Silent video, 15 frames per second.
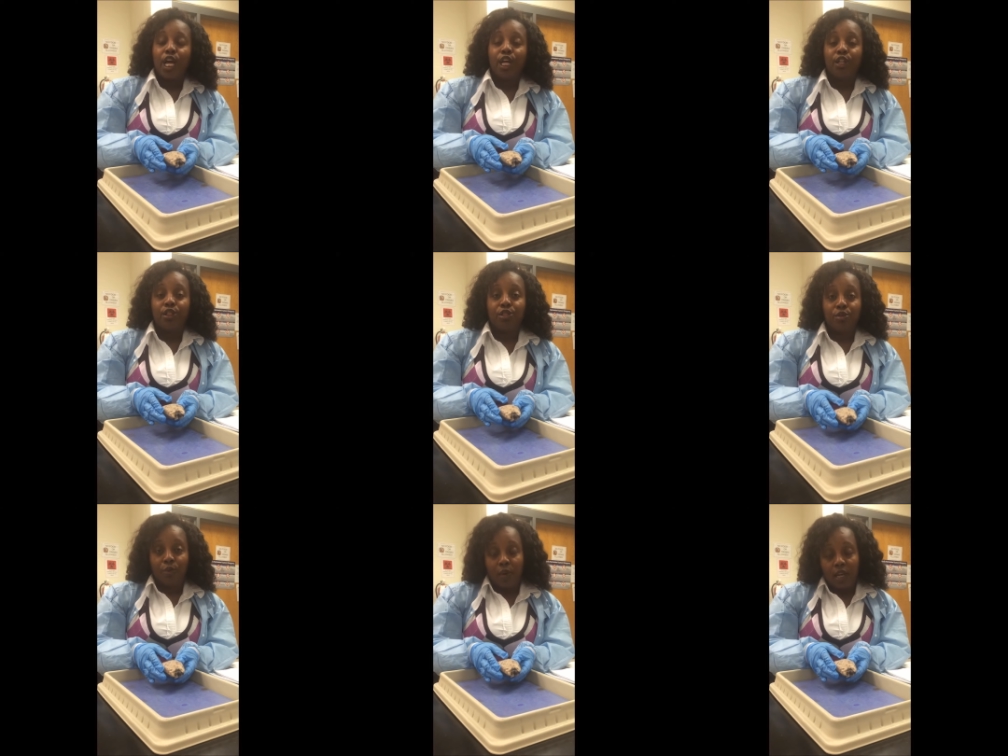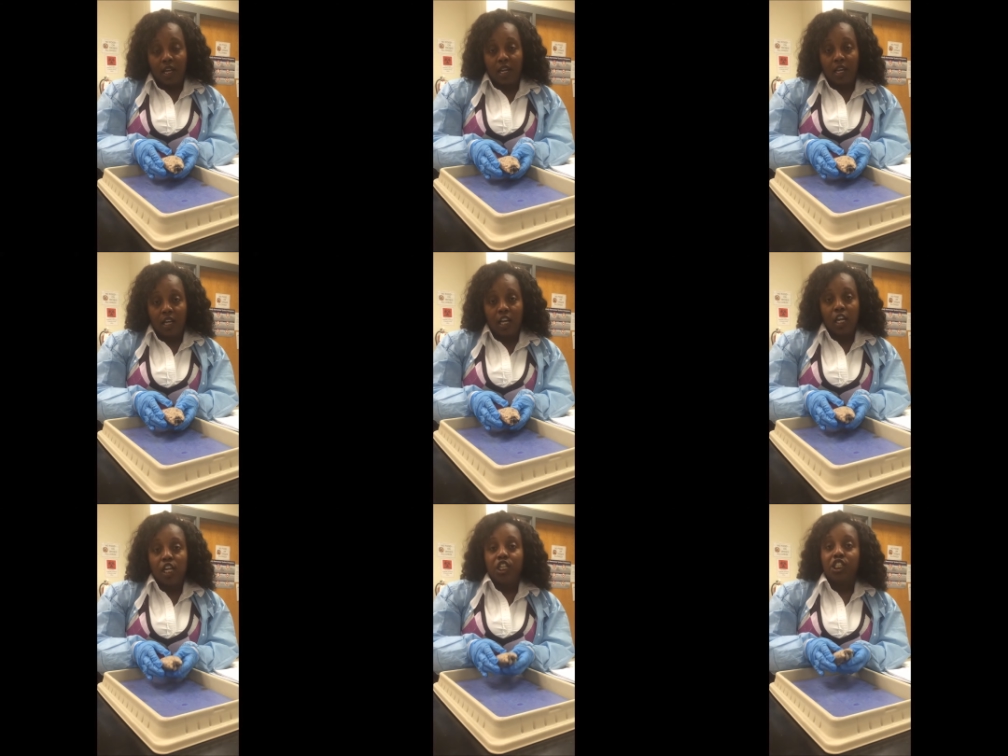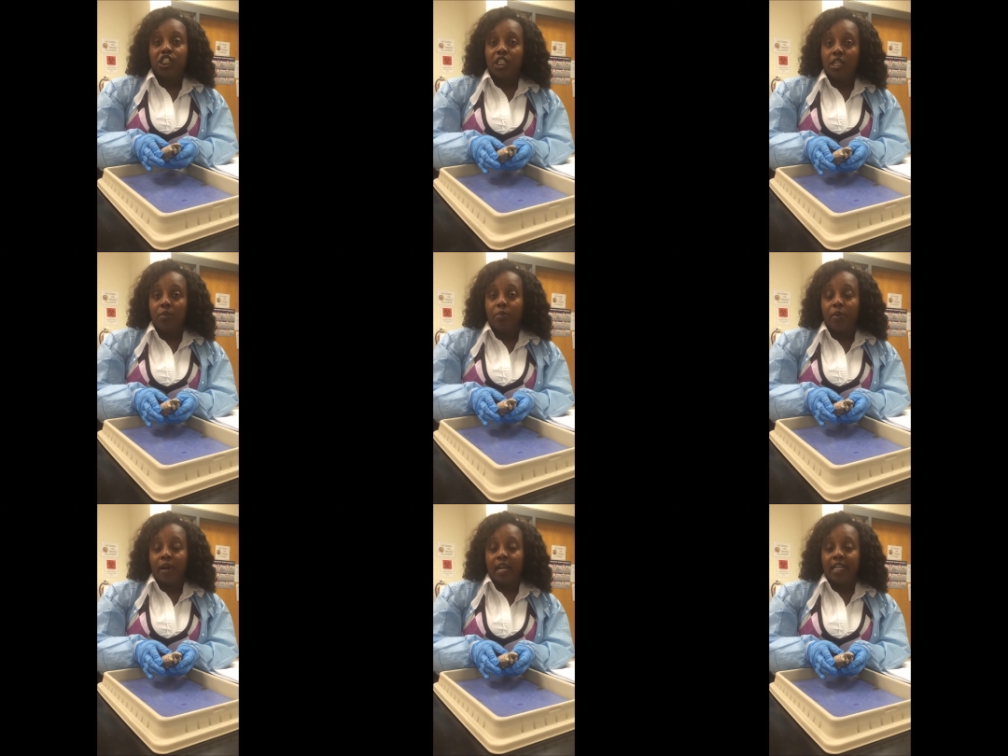And three,
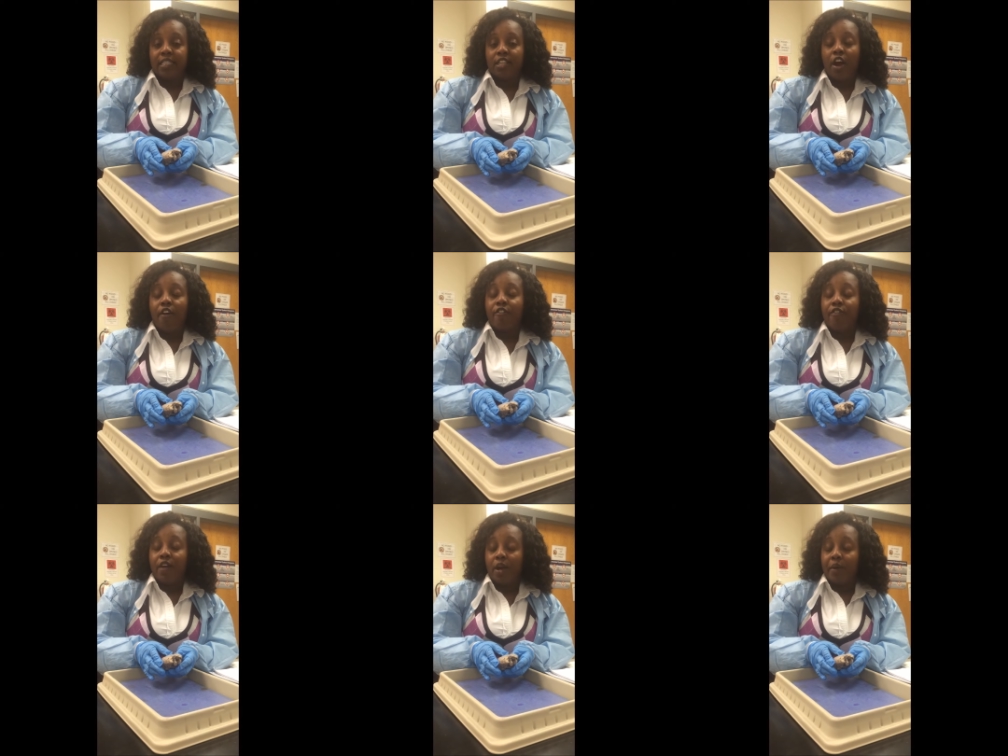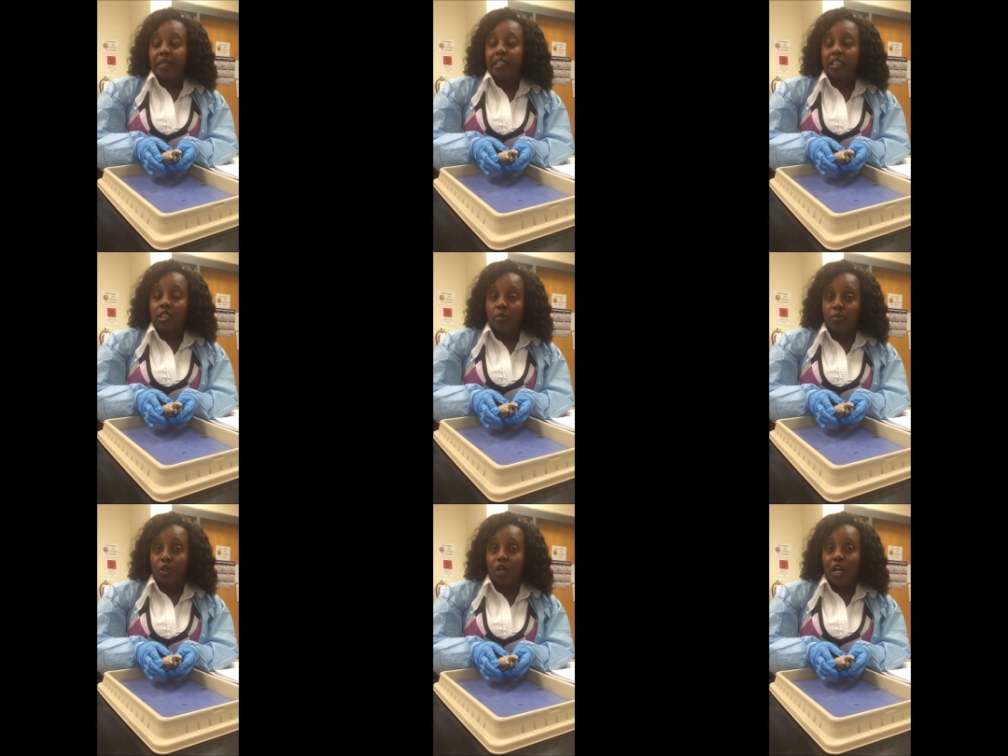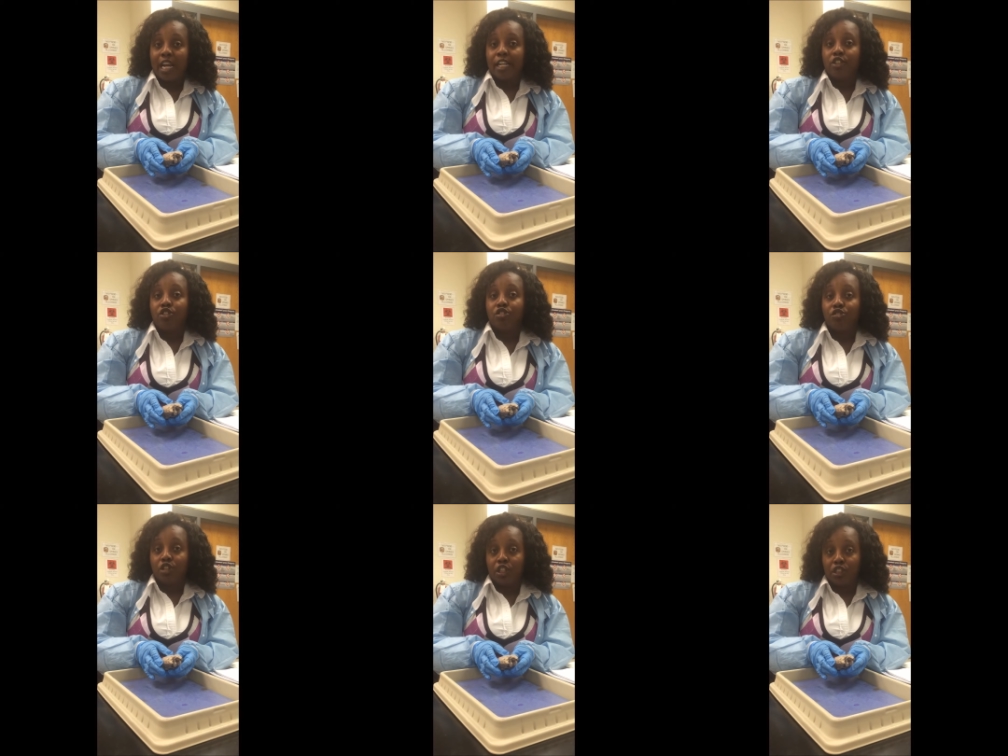sheep brains are very similar in
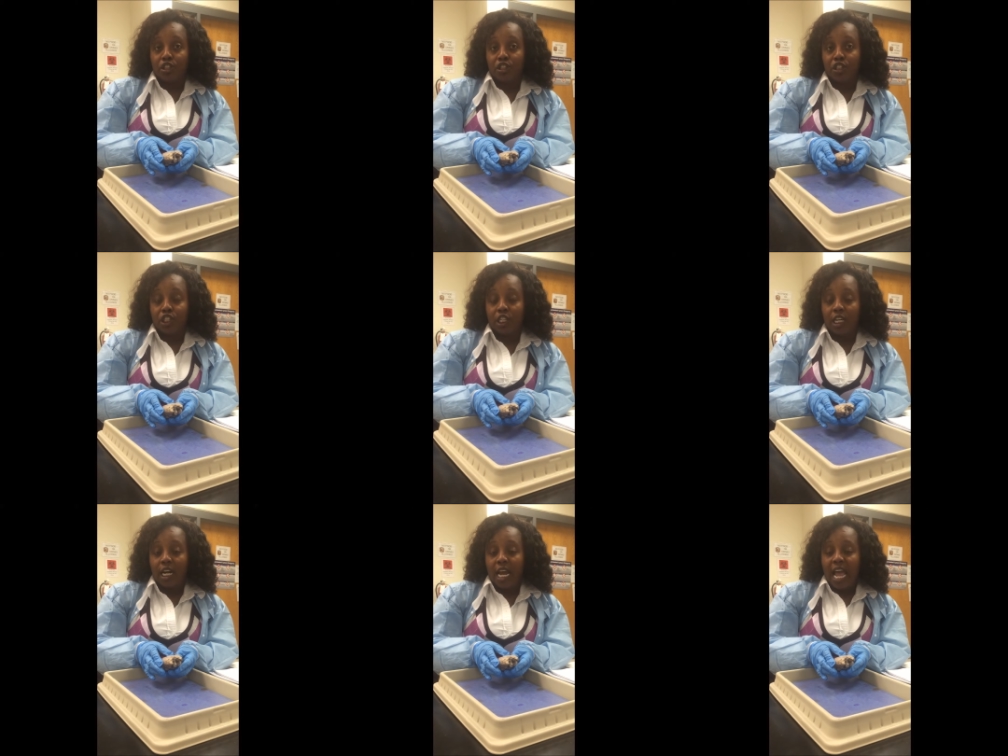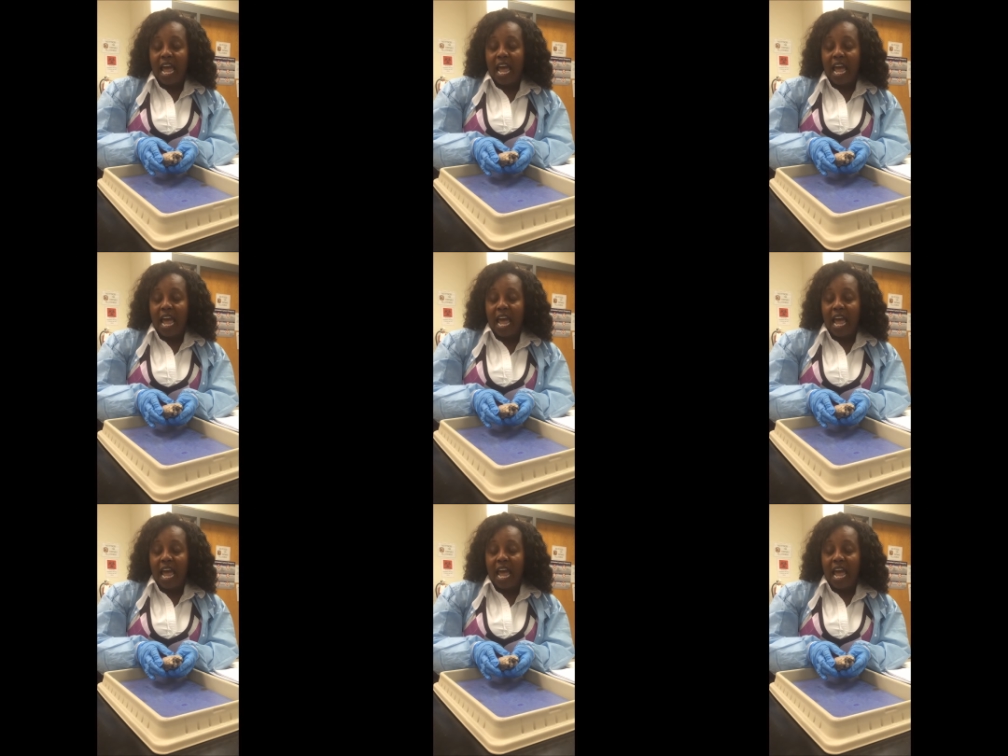structure